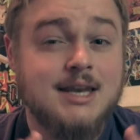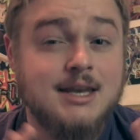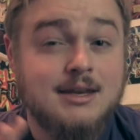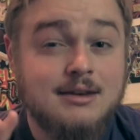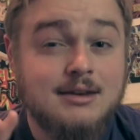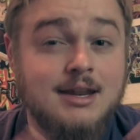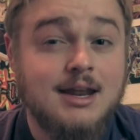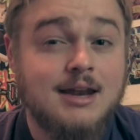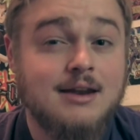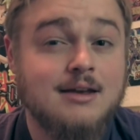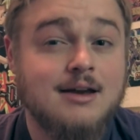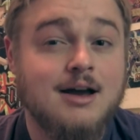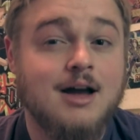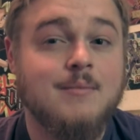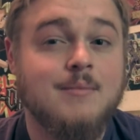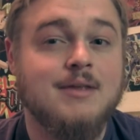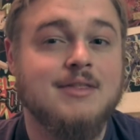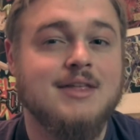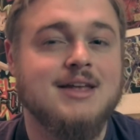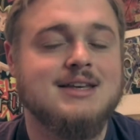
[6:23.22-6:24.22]
did
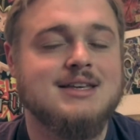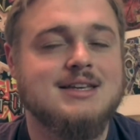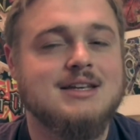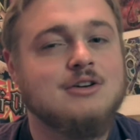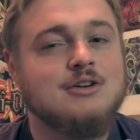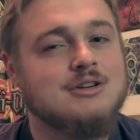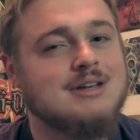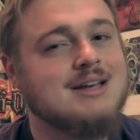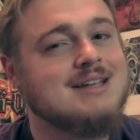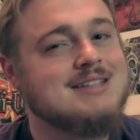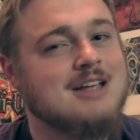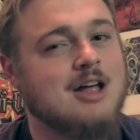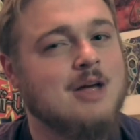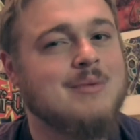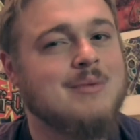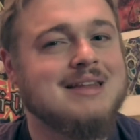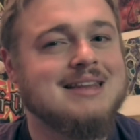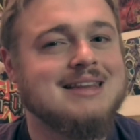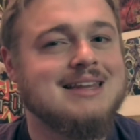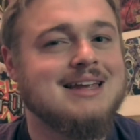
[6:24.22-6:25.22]
come in that does
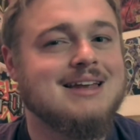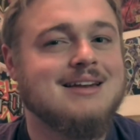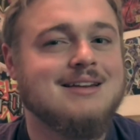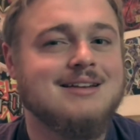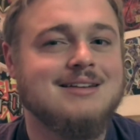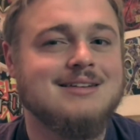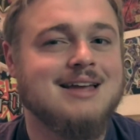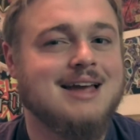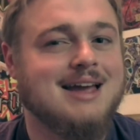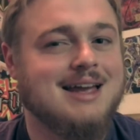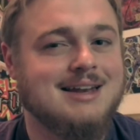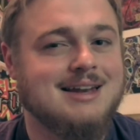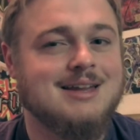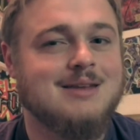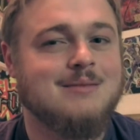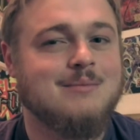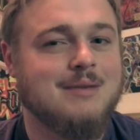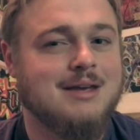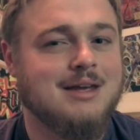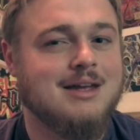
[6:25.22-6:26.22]
help a little
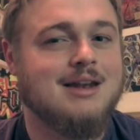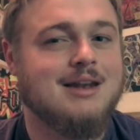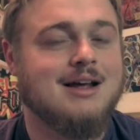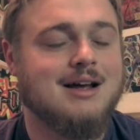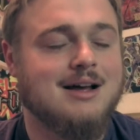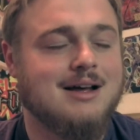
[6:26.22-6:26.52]
tiny bit.